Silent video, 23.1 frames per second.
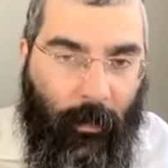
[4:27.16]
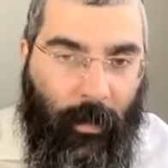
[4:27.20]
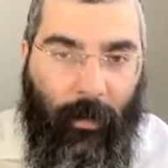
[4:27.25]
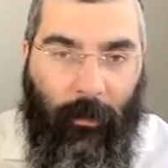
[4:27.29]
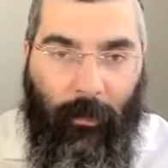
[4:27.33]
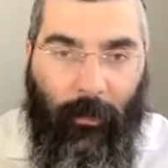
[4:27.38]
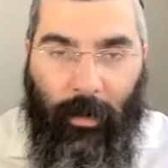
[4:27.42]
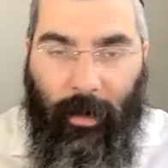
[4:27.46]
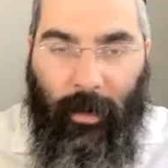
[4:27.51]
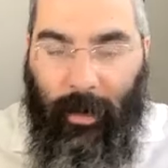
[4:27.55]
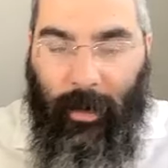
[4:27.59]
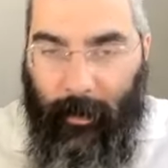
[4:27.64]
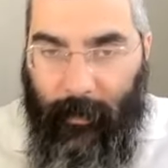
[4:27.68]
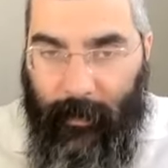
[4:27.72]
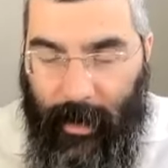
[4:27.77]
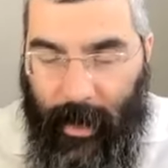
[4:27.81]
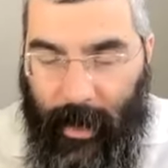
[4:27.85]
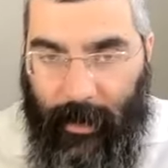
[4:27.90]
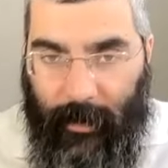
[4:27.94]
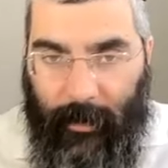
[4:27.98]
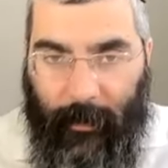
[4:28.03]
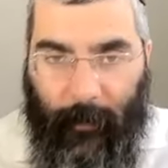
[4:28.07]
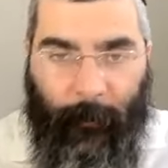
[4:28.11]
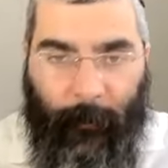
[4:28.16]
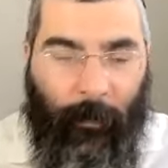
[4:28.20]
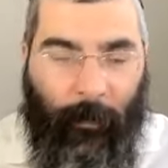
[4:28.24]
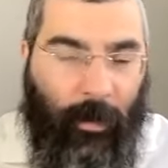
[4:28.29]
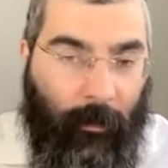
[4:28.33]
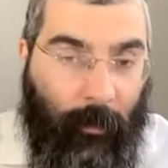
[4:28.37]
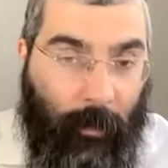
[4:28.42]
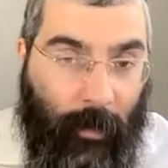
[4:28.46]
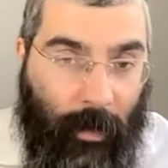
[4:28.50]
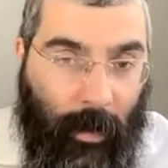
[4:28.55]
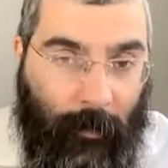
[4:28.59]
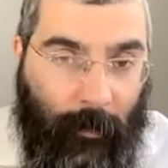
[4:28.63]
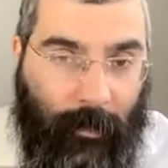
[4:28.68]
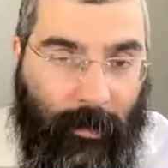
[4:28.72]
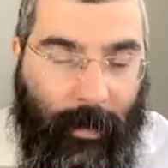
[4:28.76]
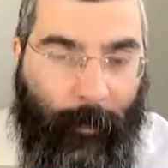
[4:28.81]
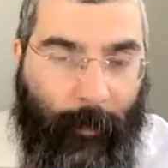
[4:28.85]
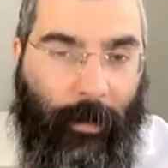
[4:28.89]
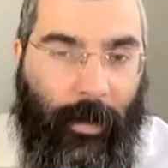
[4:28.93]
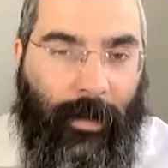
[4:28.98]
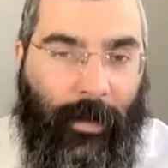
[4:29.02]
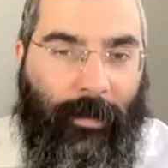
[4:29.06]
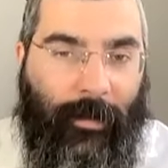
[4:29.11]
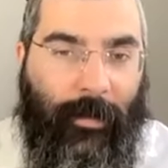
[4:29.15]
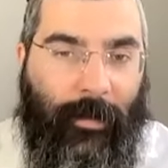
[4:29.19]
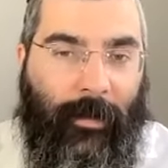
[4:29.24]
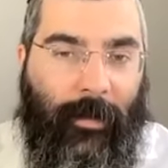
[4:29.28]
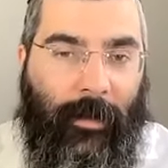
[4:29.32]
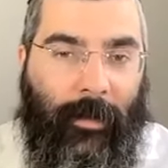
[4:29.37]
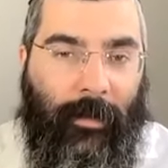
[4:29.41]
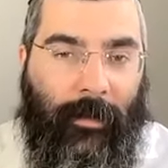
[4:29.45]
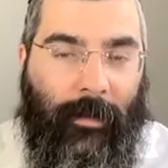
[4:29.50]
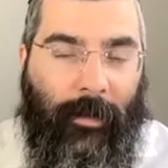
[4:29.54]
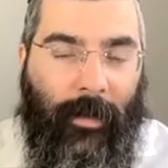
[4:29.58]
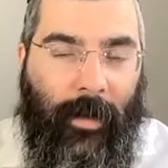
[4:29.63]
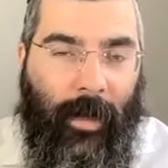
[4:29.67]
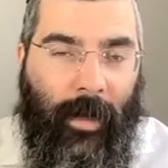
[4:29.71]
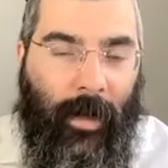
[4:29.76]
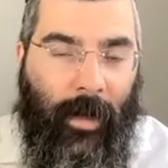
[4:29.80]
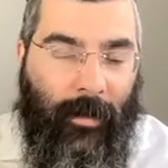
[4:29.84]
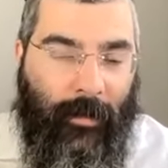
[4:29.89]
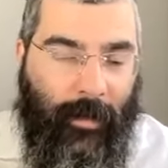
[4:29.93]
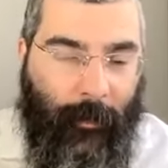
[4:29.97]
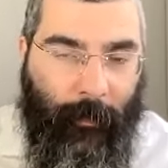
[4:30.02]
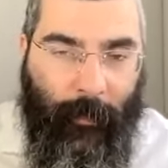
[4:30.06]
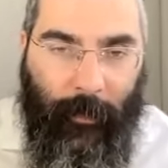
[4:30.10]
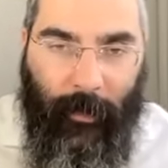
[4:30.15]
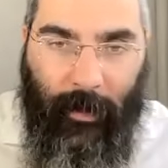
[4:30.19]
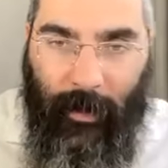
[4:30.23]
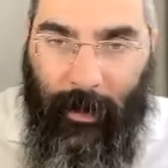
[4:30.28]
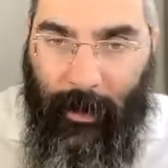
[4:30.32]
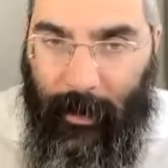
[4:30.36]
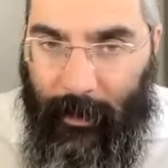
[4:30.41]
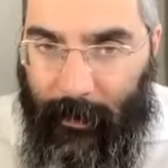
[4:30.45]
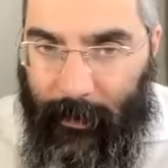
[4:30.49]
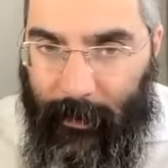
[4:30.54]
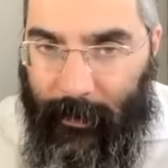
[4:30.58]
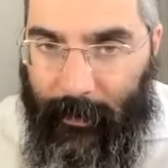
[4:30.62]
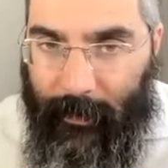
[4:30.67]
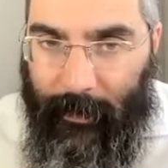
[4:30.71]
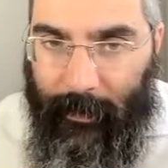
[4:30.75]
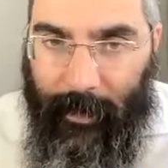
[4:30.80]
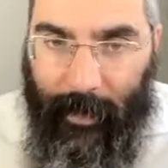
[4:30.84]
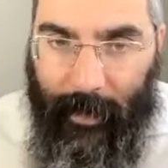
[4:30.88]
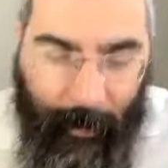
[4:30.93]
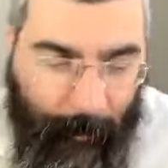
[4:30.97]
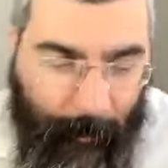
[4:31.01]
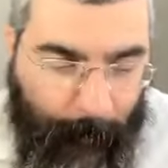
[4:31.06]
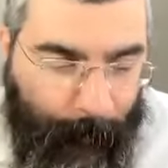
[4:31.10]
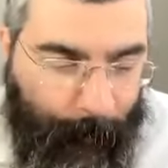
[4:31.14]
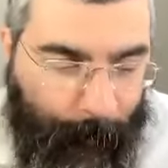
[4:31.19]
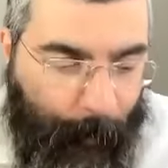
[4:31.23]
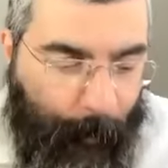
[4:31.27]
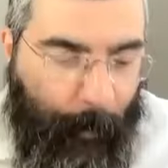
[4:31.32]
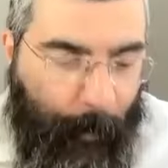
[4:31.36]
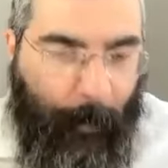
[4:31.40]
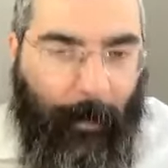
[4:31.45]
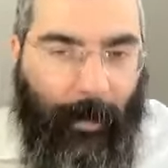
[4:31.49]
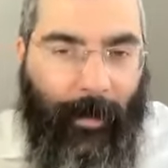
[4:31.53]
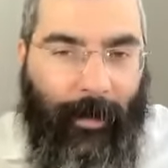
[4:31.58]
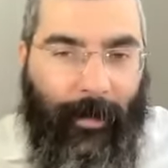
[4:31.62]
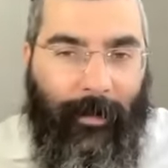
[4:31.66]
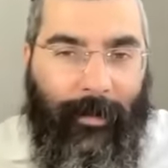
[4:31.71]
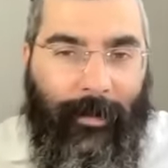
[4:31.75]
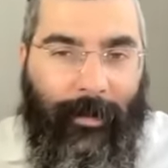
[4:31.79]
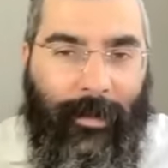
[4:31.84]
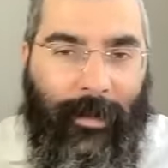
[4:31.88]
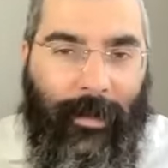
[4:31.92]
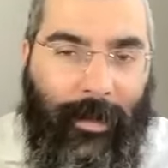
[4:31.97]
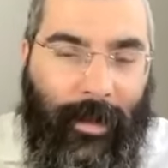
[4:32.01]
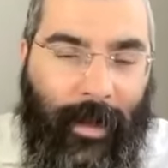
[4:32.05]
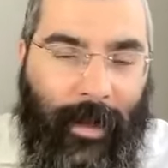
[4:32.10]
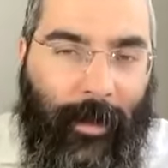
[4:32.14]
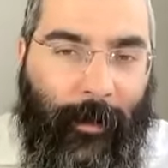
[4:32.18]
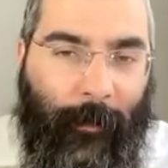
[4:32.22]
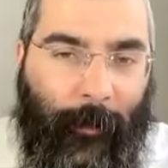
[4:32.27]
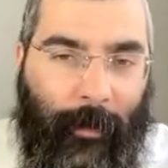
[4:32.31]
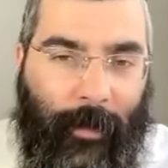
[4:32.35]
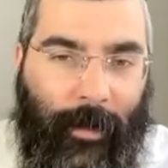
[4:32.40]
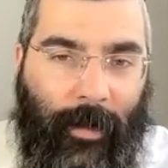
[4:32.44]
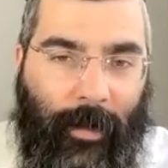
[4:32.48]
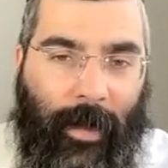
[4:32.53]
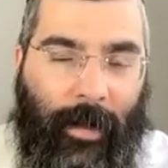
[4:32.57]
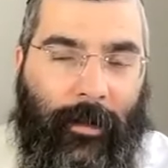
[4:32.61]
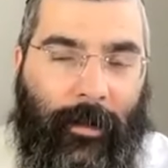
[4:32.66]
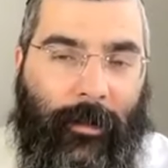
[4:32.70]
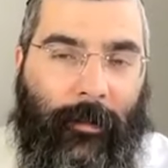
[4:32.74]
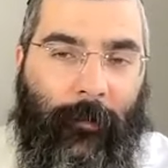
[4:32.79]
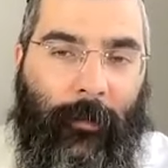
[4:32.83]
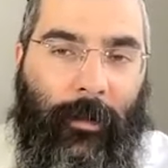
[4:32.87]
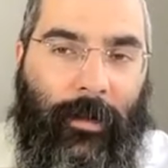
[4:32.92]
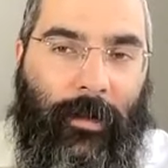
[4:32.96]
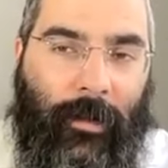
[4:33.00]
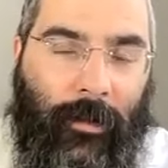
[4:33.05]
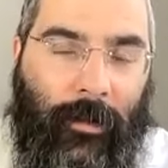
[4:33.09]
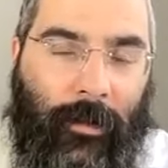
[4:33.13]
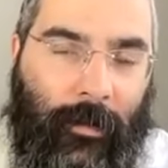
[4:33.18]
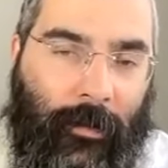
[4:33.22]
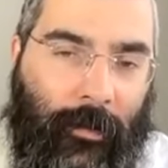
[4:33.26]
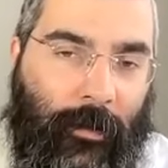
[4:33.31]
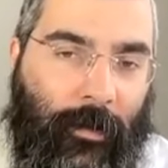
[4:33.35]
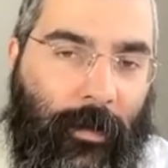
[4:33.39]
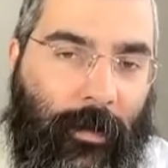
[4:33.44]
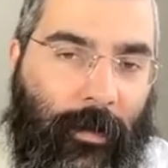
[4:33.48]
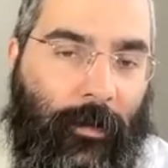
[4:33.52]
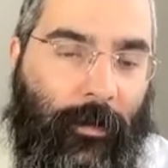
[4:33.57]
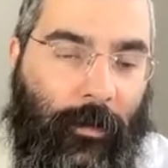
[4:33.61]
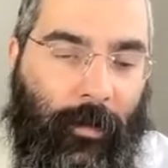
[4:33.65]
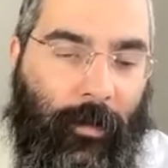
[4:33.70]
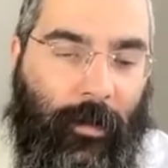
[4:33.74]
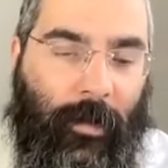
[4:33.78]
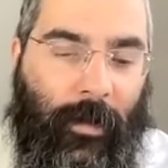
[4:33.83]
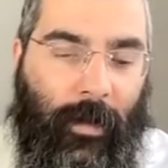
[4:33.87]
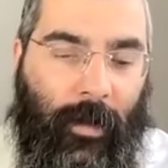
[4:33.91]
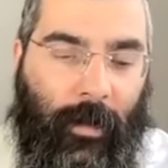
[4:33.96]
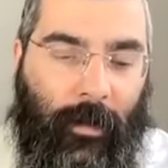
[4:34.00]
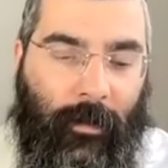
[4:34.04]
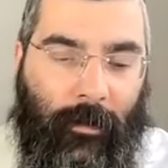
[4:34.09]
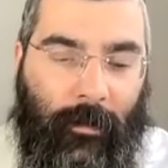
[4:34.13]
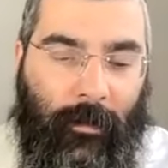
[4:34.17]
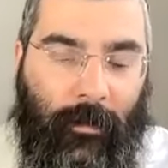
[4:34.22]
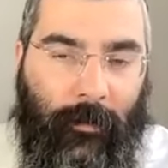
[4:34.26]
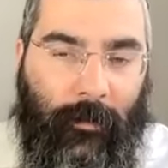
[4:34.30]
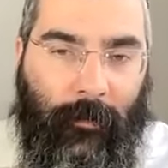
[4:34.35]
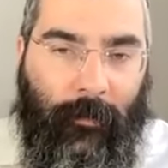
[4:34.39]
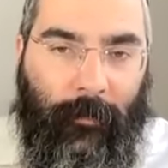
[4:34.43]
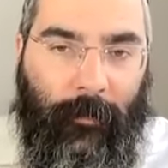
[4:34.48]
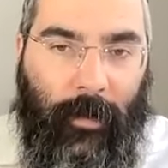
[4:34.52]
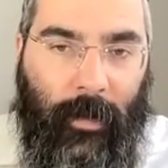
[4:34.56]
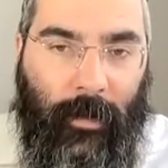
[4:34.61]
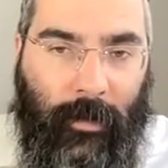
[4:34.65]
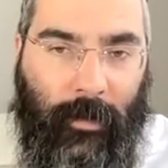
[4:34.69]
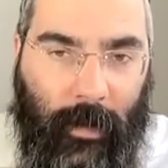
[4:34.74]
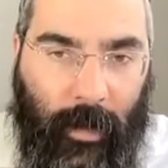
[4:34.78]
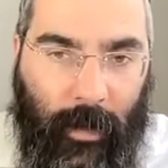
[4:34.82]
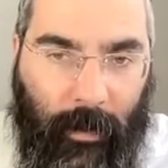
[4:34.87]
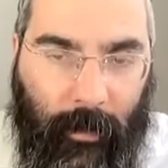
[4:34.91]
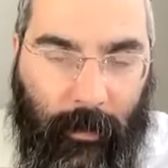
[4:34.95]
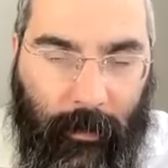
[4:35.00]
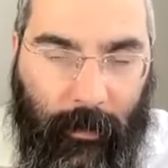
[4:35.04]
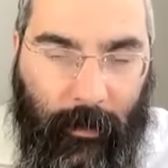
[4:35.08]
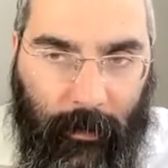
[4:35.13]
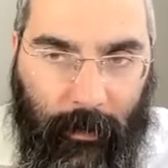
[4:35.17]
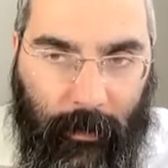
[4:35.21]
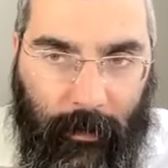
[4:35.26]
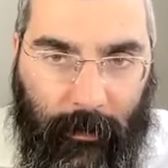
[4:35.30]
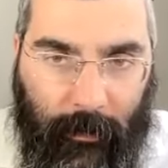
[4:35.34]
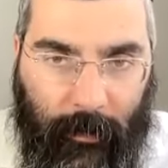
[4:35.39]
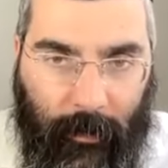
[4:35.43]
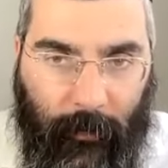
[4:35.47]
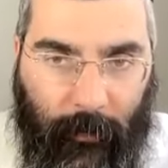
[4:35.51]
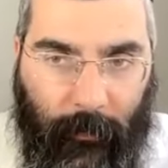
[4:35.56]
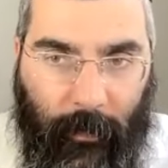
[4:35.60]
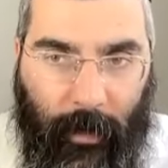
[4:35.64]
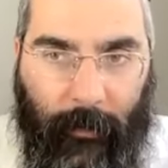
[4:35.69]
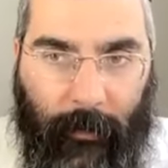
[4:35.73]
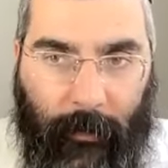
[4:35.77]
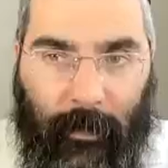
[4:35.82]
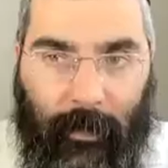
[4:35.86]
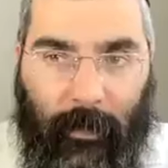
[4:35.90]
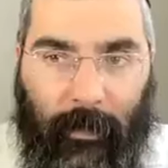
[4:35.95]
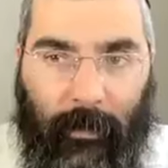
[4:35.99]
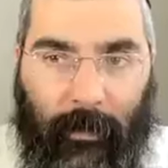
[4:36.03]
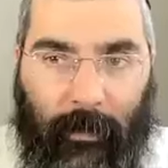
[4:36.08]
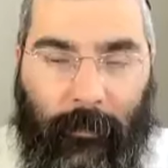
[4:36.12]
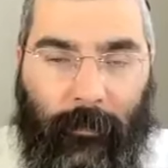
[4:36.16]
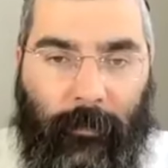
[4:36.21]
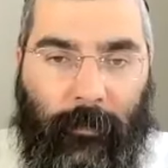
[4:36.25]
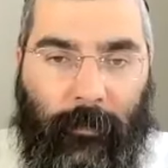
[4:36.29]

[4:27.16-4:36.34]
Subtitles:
everything comes out, becomes separate entities and separate things, together with that, we still are all connected. It's like family.